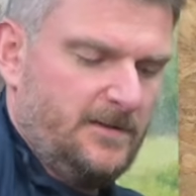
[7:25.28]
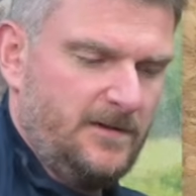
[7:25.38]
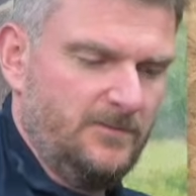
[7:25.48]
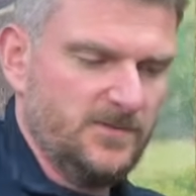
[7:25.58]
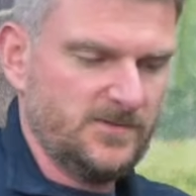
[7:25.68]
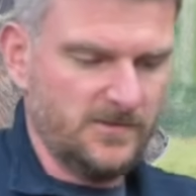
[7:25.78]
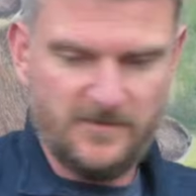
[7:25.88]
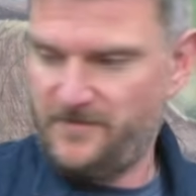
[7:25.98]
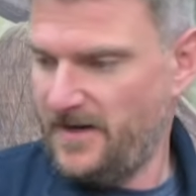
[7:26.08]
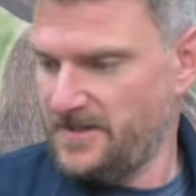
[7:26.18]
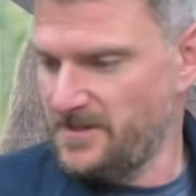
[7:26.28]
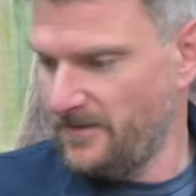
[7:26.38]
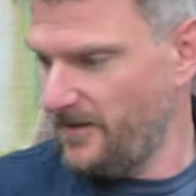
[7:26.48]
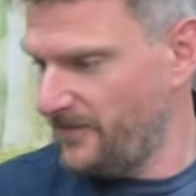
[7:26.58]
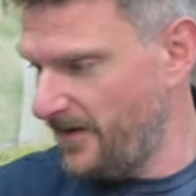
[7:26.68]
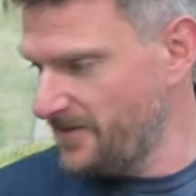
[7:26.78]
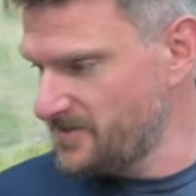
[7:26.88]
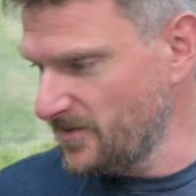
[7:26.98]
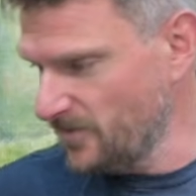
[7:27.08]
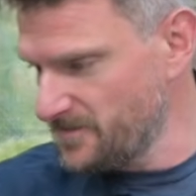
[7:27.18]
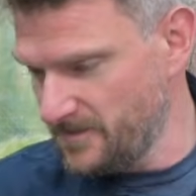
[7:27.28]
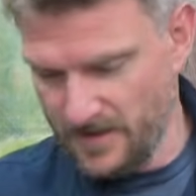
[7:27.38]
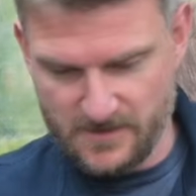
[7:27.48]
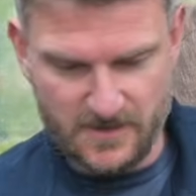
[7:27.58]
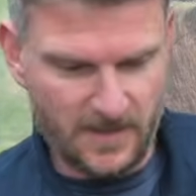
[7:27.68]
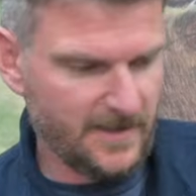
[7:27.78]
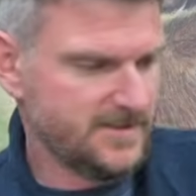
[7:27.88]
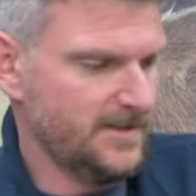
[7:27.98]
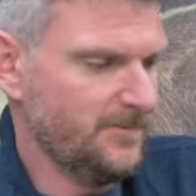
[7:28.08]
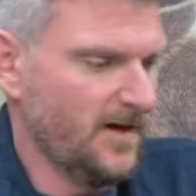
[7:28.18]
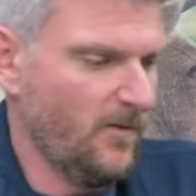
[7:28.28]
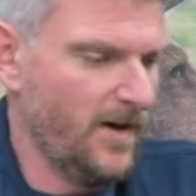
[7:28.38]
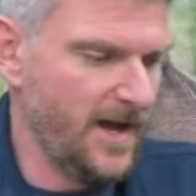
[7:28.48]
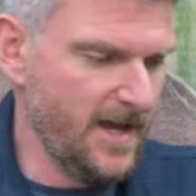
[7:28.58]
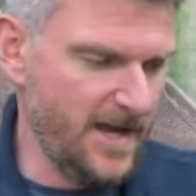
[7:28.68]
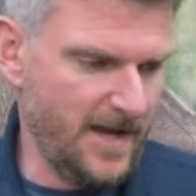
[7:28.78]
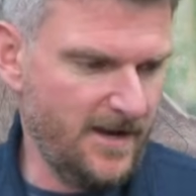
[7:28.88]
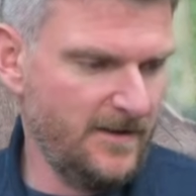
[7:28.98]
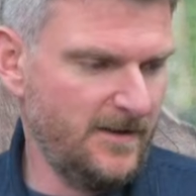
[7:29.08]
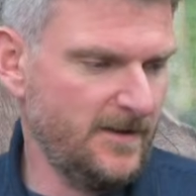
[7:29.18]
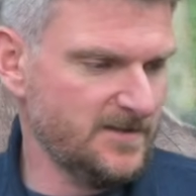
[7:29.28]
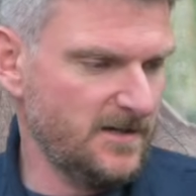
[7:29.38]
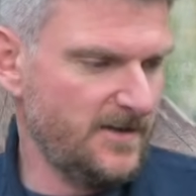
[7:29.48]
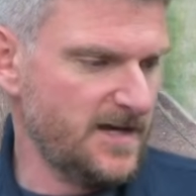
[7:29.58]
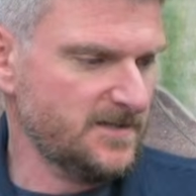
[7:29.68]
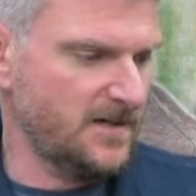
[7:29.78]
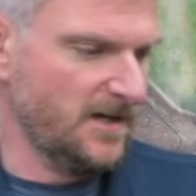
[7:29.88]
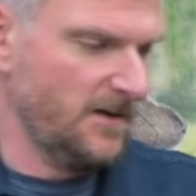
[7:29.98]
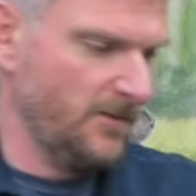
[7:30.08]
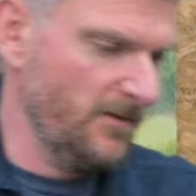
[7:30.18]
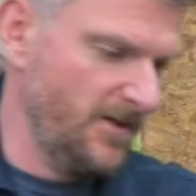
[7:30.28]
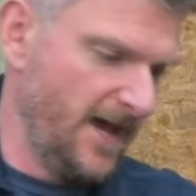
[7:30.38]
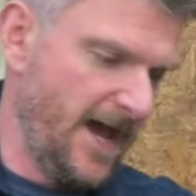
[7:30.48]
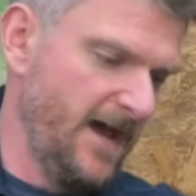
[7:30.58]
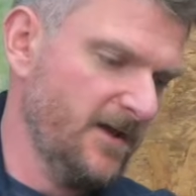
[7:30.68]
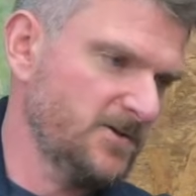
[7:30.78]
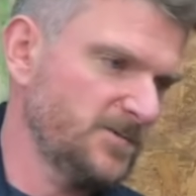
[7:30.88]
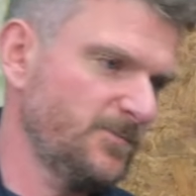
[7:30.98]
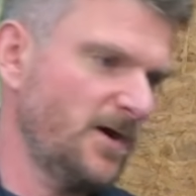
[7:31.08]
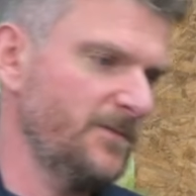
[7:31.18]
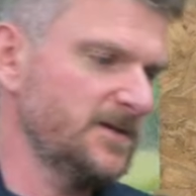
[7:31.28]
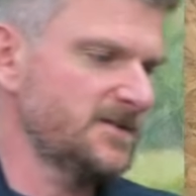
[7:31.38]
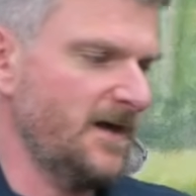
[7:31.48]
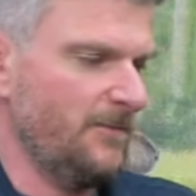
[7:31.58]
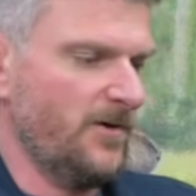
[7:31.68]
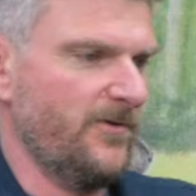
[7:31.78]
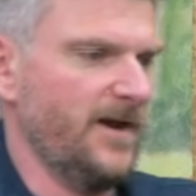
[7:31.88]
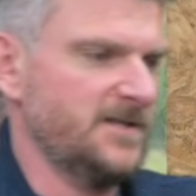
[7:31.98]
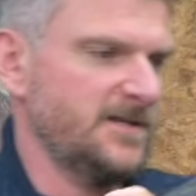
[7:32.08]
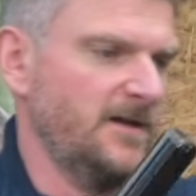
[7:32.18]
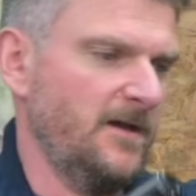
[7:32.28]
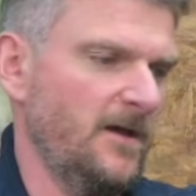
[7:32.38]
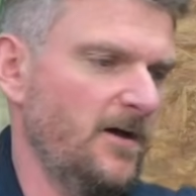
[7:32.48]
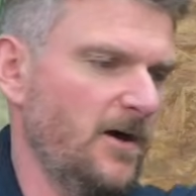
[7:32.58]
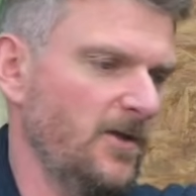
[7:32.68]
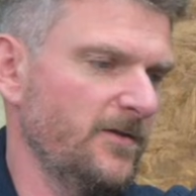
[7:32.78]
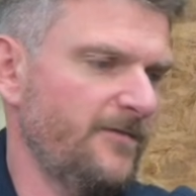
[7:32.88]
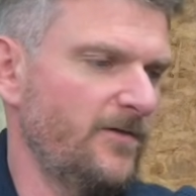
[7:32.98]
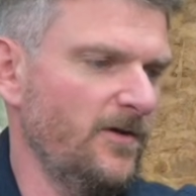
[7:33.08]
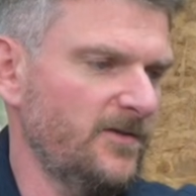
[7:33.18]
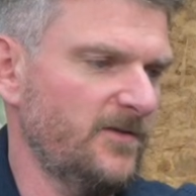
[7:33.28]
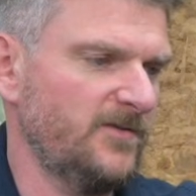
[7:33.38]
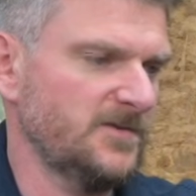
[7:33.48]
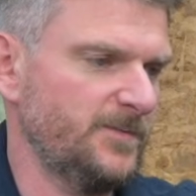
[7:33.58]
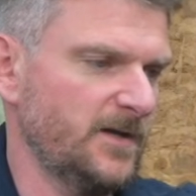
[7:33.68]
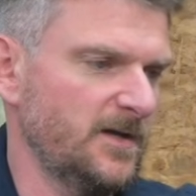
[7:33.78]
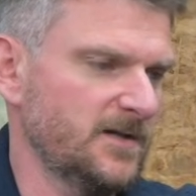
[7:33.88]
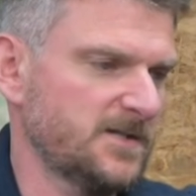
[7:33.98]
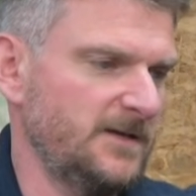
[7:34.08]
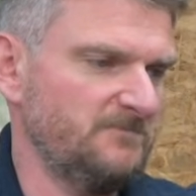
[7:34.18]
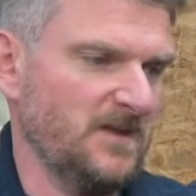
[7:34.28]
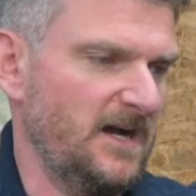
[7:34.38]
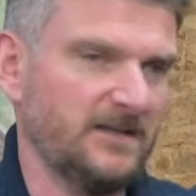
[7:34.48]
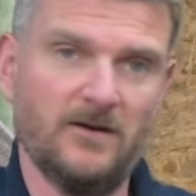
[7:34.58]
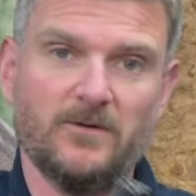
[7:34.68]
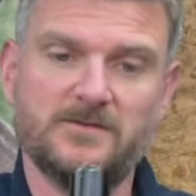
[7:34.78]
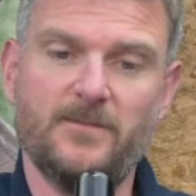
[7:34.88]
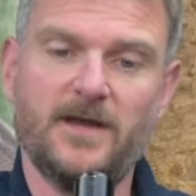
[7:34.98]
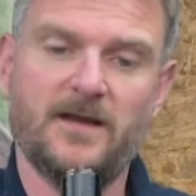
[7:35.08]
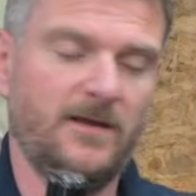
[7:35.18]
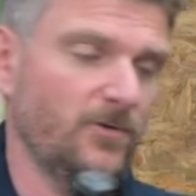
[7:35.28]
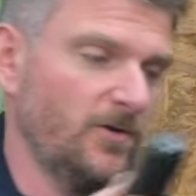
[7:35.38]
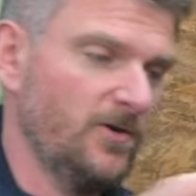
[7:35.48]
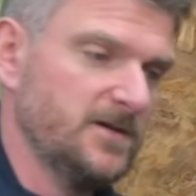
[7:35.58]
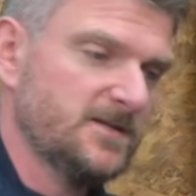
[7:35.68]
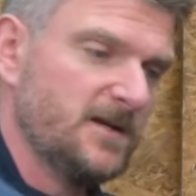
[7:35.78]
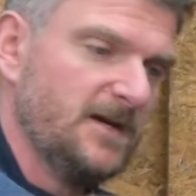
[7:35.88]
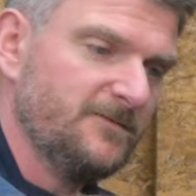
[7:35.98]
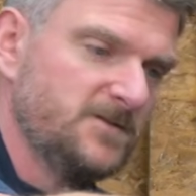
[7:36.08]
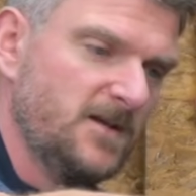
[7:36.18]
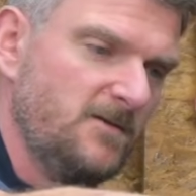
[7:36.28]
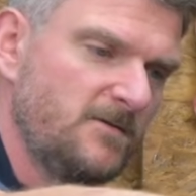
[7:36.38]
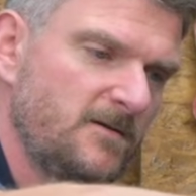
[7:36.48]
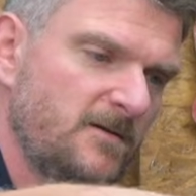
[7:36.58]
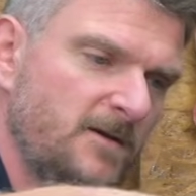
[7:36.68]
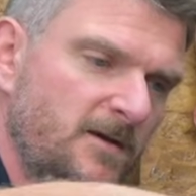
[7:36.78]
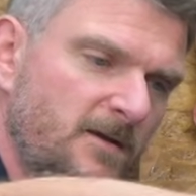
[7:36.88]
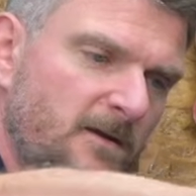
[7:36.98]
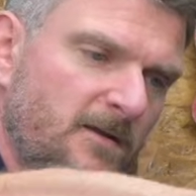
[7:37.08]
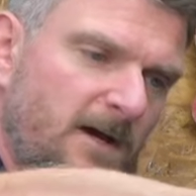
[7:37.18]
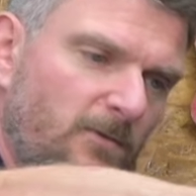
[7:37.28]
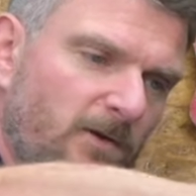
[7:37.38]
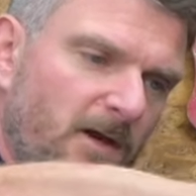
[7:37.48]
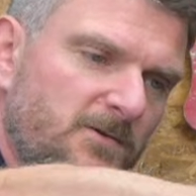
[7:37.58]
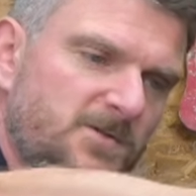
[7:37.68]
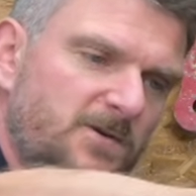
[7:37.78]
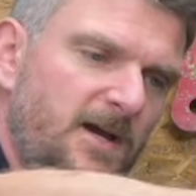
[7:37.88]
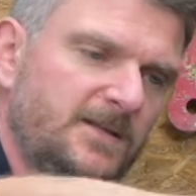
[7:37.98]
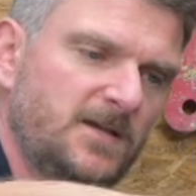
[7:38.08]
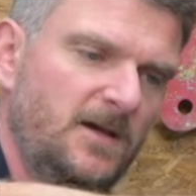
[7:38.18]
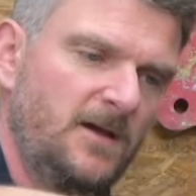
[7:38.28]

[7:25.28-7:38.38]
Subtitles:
I'm just sort of fighting around various tools and things that are littered in my way here, so that's going to go on there. I'll just pop this sound moderator on the front just because I don't want to make any more noise than I have to. That will go straight